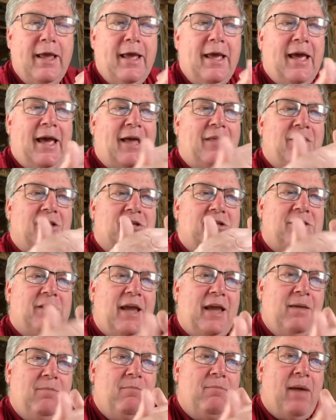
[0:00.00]
and the
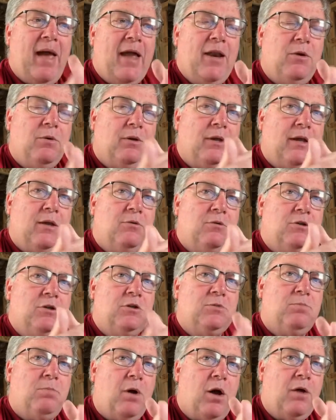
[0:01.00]
same manual he had
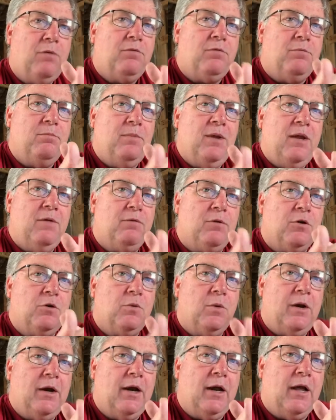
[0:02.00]
just bought from me for
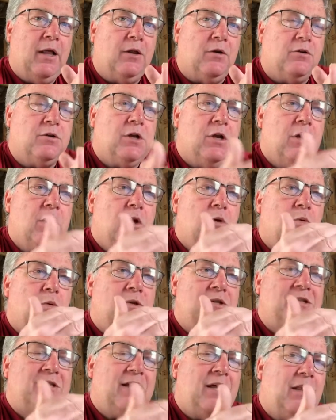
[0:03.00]
$20
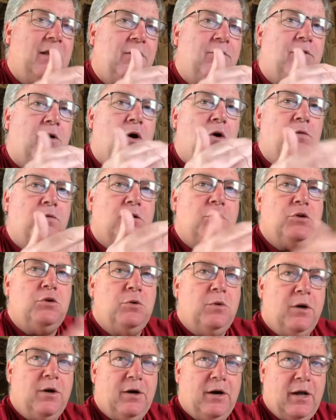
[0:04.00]
was selling for over
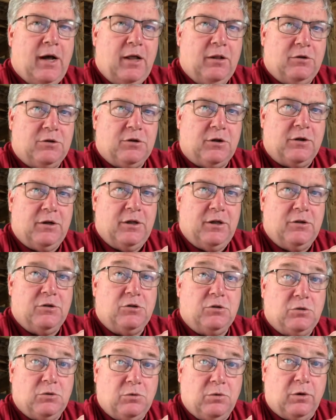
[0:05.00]
$200 on his
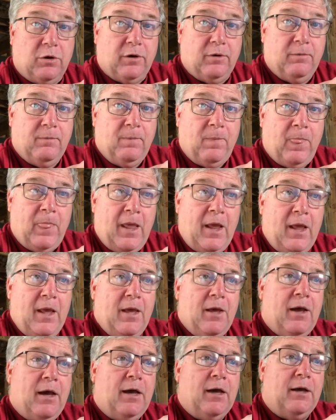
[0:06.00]
store.
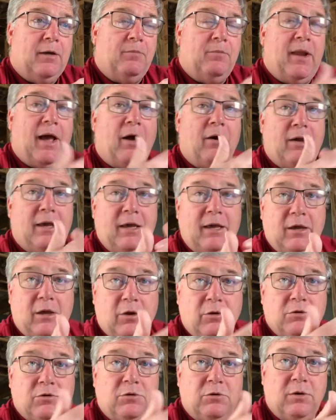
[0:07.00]
Now he
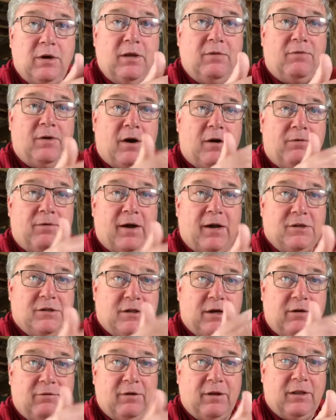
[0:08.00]
goes through and he verifies
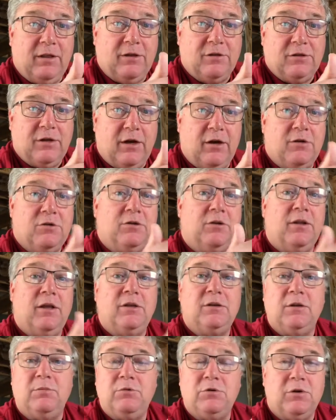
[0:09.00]
that everything is there. So
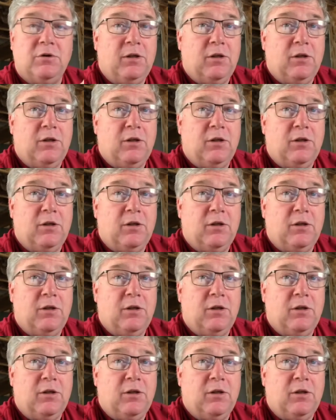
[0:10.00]
I'm sure